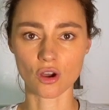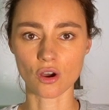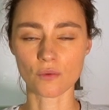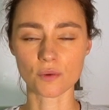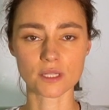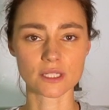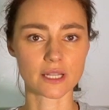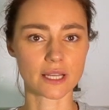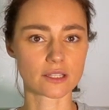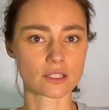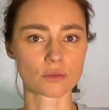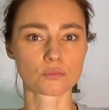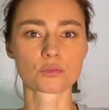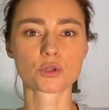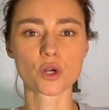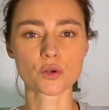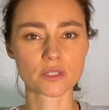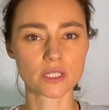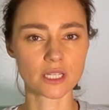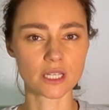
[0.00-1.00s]
always like some
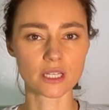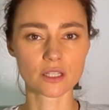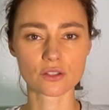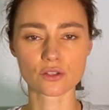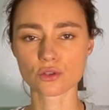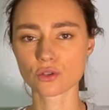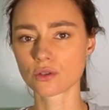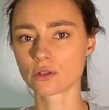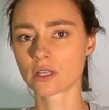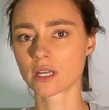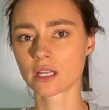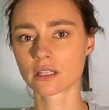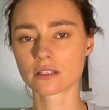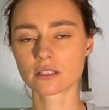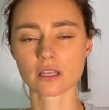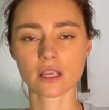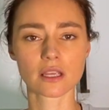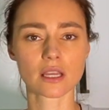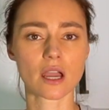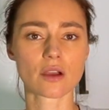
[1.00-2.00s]
proteins you can
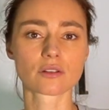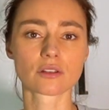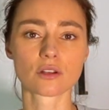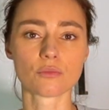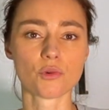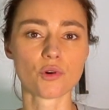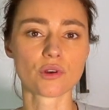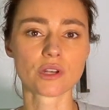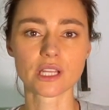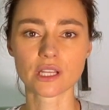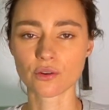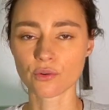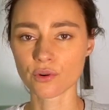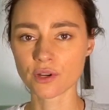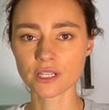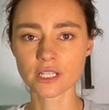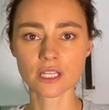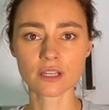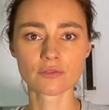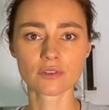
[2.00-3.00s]
take out in the morning or
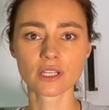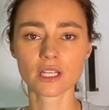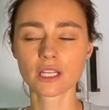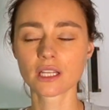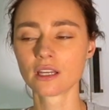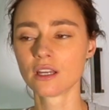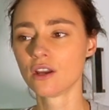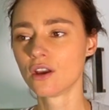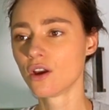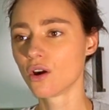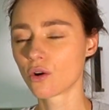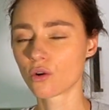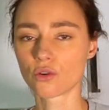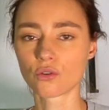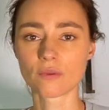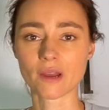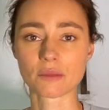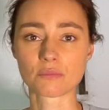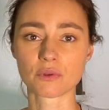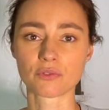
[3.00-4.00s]
in the evening or
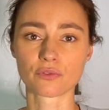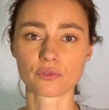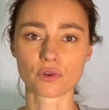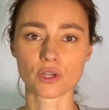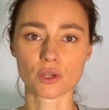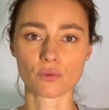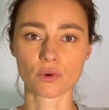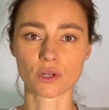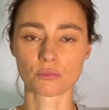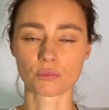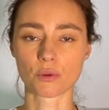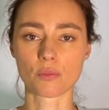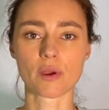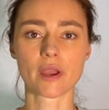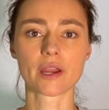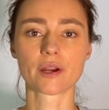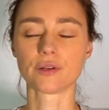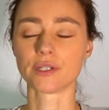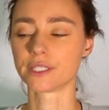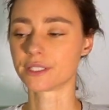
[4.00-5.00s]
right before you want to prepare